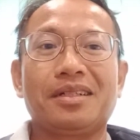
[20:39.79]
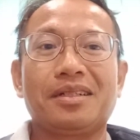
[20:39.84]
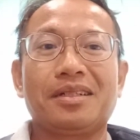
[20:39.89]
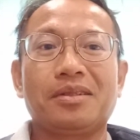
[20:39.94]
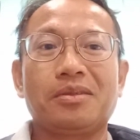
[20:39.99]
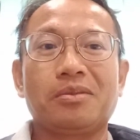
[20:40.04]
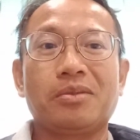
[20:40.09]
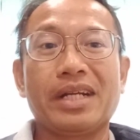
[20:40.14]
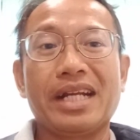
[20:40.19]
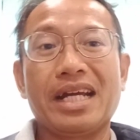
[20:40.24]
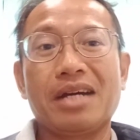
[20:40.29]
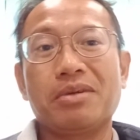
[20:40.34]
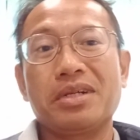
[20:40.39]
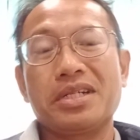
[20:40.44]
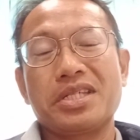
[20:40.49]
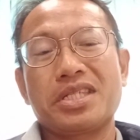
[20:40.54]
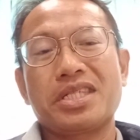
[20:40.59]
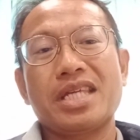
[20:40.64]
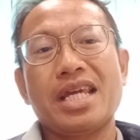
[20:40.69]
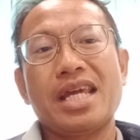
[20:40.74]
what I want
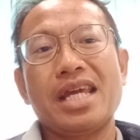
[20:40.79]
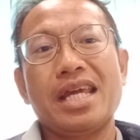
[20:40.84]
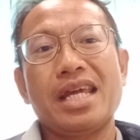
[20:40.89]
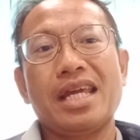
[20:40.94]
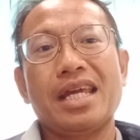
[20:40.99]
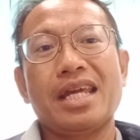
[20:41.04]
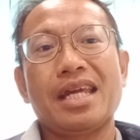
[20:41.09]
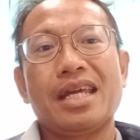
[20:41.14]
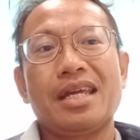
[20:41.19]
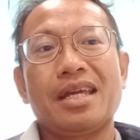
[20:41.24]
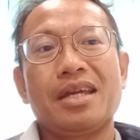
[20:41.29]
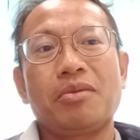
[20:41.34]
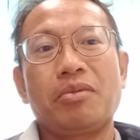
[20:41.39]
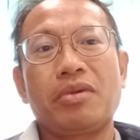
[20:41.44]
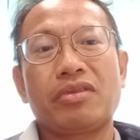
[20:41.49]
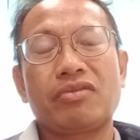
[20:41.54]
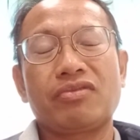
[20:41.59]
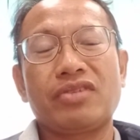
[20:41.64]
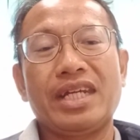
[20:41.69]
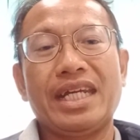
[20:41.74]
to say
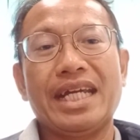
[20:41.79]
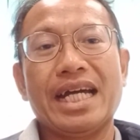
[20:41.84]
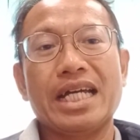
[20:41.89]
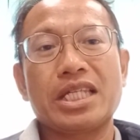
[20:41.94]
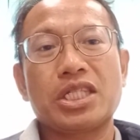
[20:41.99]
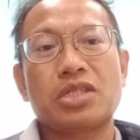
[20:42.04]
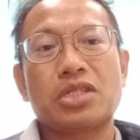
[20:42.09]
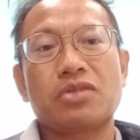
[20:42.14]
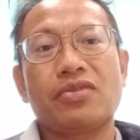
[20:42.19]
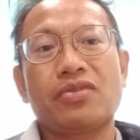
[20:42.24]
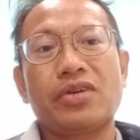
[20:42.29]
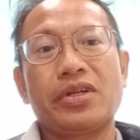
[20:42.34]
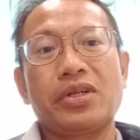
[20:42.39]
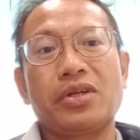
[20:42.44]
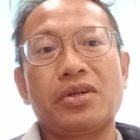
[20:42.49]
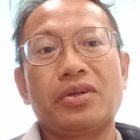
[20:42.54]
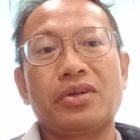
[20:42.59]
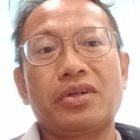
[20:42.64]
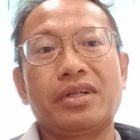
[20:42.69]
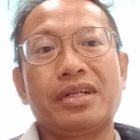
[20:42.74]
with regards for
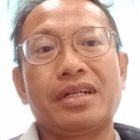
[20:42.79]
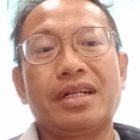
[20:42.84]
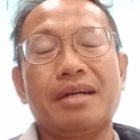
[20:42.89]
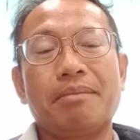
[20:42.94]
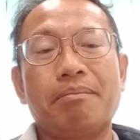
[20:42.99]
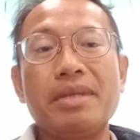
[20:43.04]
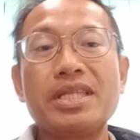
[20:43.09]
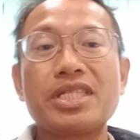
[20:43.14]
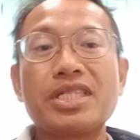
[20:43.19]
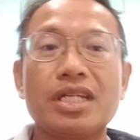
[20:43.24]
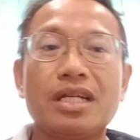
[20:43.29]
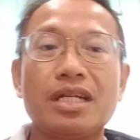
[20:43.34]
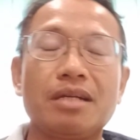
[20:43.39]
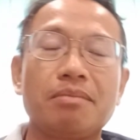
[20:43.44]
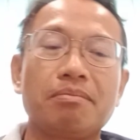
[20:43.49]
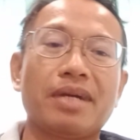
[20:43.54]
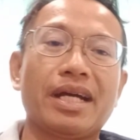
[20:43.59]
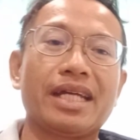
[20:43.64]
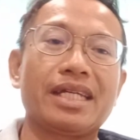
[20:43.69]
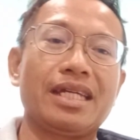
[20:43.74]
your
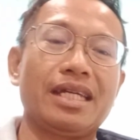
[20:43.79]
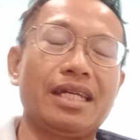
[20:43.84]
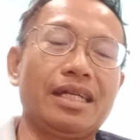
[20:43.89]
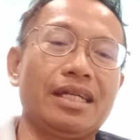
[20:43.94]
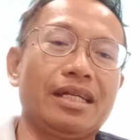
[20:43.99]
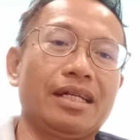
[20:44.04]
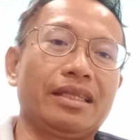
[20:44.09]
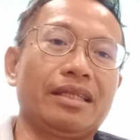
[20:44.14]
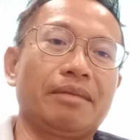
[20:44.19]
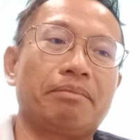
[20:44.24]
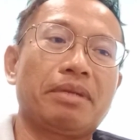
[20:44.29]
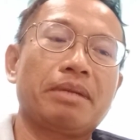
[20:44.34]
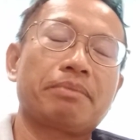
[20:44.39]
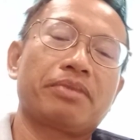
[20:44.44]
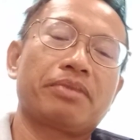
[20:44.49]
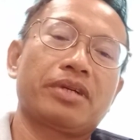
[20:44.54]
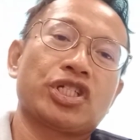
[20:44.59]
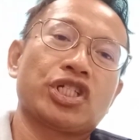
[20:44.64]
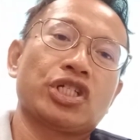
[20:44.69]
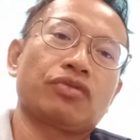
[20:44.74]
midterm, i.e., the
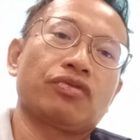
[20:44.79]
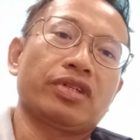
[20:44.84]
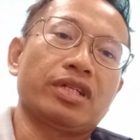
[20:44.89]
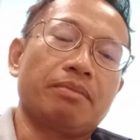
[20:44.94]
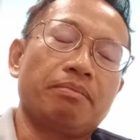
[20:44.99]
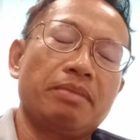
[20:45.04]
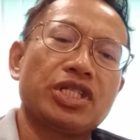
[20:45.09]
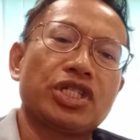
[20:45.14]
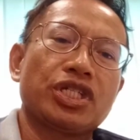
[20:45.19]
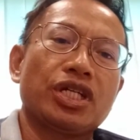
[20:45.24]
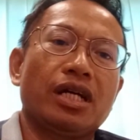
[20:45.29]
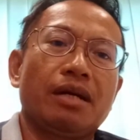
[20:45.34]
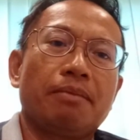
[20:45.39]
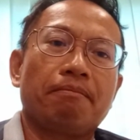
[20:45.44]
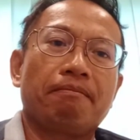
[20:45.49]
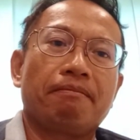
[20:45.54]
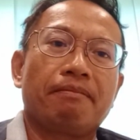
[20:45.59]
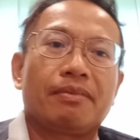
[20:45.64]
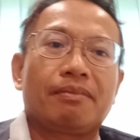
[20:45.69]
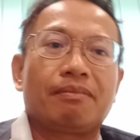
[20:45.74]
preparation for the
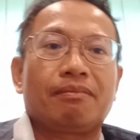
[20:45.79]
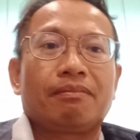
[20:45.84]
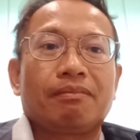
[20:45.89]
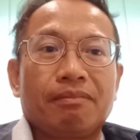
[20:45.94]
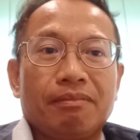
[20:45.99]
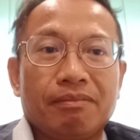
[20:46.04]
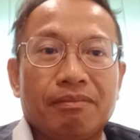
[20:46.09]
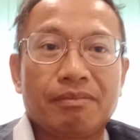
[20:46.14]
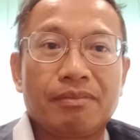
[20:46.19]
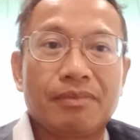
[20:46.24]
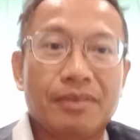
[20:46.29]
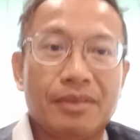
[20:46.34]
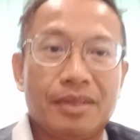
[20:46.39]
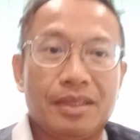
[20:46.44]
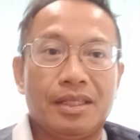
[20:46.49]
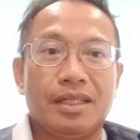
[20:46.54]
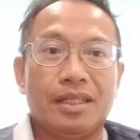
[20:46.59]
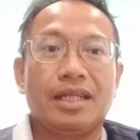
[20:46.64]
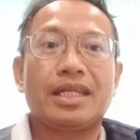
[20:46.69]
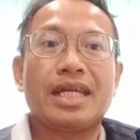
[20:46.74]
midterm.
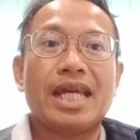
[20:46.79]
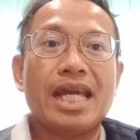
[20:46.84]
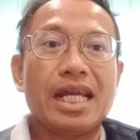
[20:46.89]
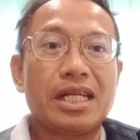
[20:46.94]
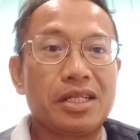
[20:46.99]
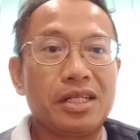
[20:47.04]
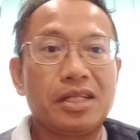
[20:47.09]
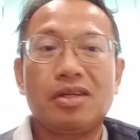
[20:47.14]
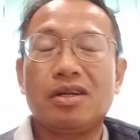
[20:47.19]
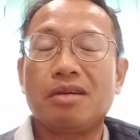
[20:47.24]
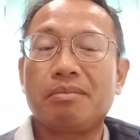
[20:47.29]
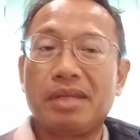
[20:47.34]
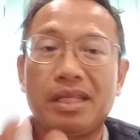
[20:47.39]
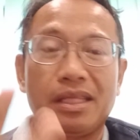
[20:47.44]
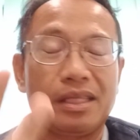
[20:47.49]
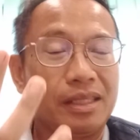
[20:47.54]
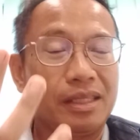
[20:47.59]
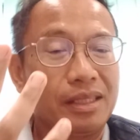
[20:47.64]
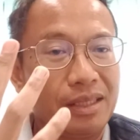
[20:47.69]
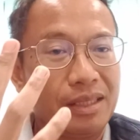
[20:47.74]
Again, I
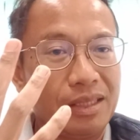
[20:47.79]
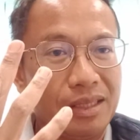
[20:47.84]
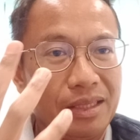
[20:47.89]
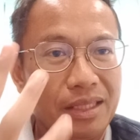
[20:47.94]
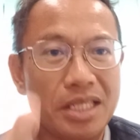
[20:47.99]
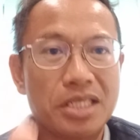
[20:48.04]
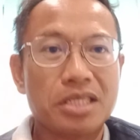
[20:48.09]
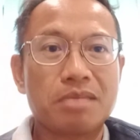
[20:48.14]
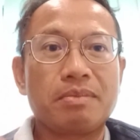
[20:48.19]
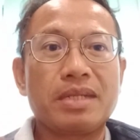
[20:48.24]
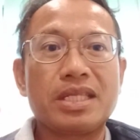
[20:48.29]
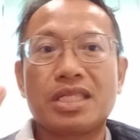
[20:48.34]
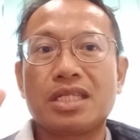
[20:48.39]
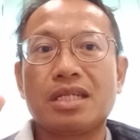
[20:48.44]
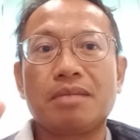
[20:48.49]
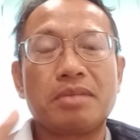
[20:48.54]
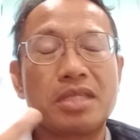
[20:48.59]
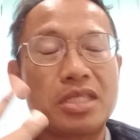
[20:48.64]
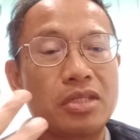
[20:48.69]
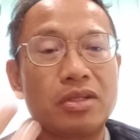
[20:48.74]
mean, this
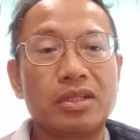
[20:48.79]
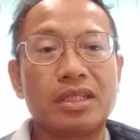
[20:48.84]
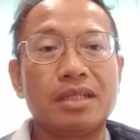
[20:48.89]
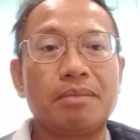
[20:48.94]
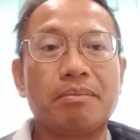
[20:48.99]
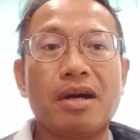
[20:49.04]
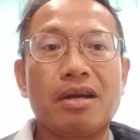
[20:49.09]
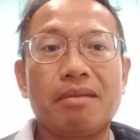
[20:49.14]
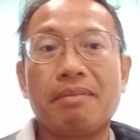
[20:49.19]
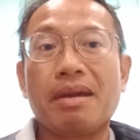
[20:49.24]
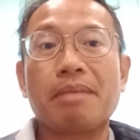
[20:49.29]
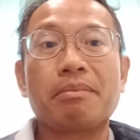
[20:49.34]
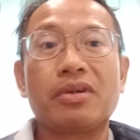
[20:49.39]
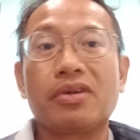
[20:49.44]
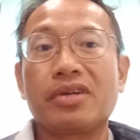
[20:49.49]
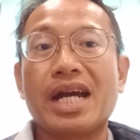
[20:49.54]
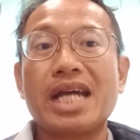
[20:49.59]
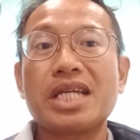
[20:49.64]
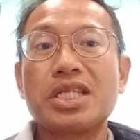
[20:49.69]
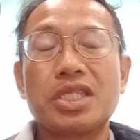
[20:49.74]
midterm is not about
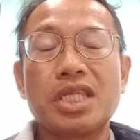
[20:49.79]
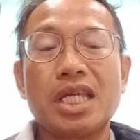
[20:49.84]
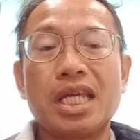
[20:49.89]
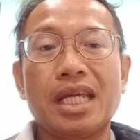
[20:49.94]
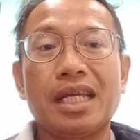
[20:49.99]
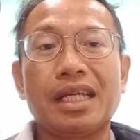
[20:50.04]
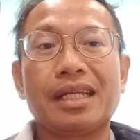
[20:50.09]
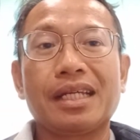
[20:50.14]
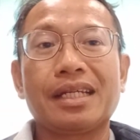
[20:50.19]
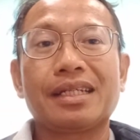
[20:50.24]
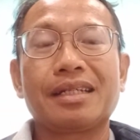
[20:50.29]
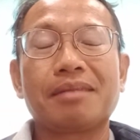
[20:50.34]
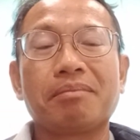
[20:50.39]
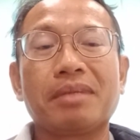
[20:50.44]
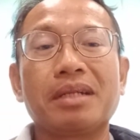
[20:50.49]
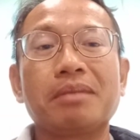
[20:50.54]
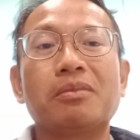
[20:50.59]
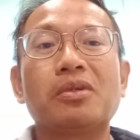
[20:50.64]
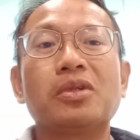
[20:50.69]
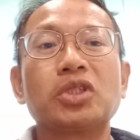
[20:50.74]
memorizing,
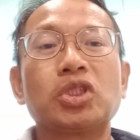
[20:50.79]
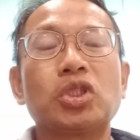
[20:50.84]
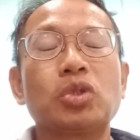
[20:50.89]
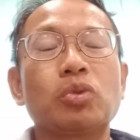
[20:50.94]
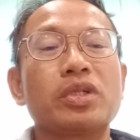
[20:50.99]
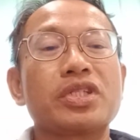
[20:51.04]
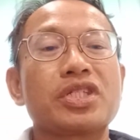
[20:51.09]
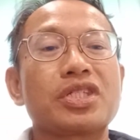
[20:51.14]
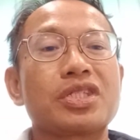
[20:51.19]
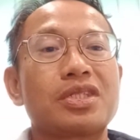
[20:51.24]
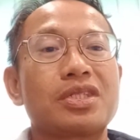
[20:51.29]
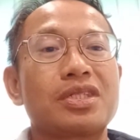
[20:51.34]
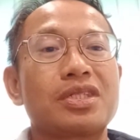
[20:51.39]
but more towards